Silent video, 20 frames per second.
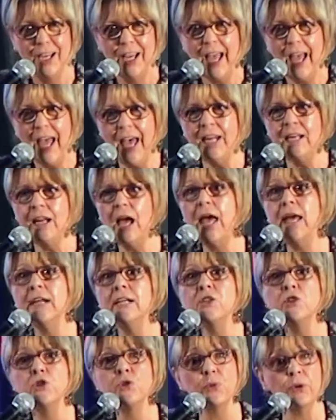And a
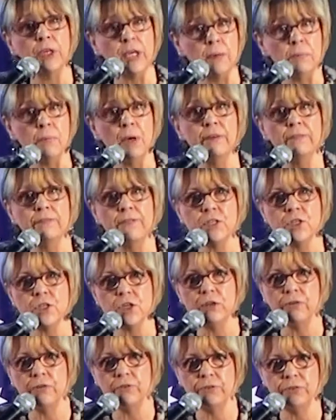dream, a
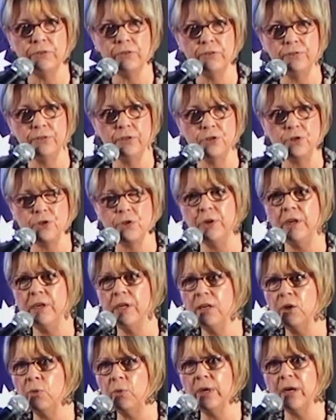vision for the future. And
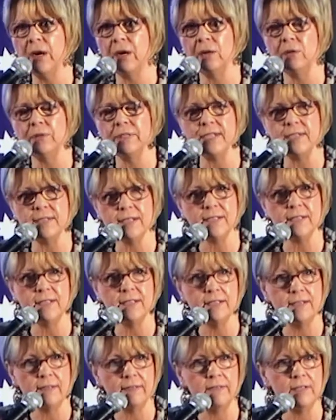here we are only
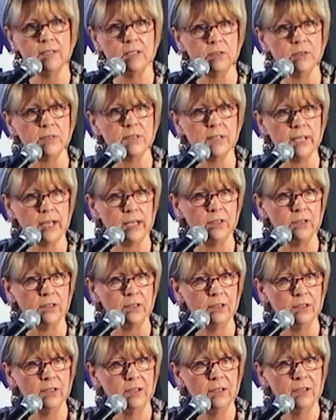67 years later.
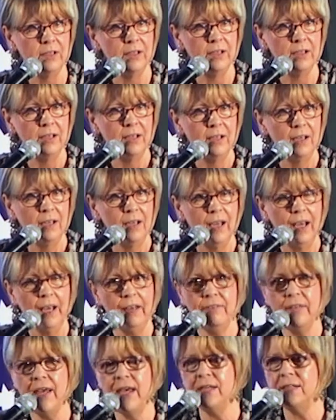
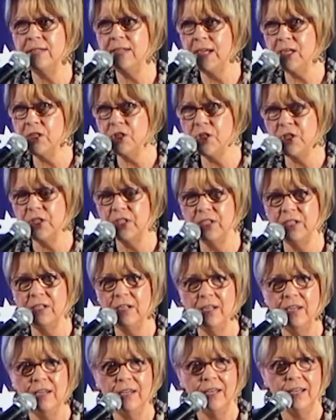And that nation
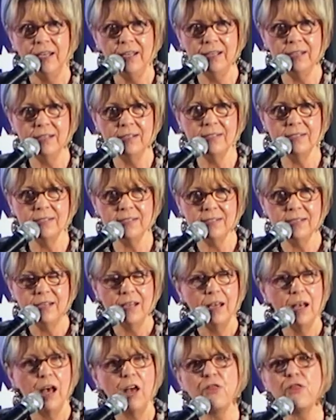is
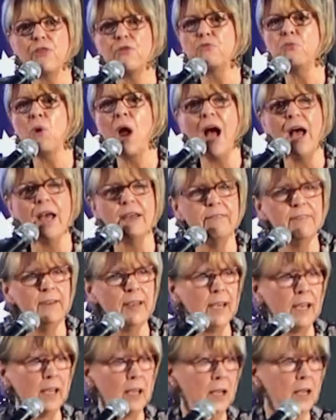
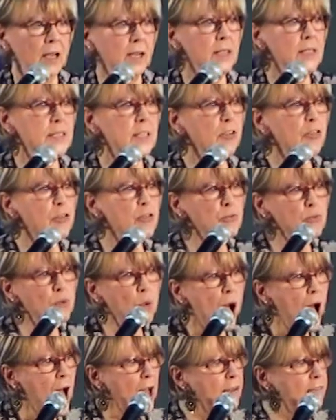thriving. It's a
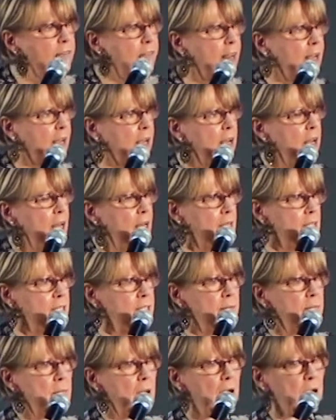thriving
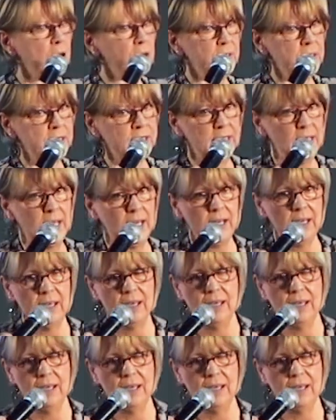democracy.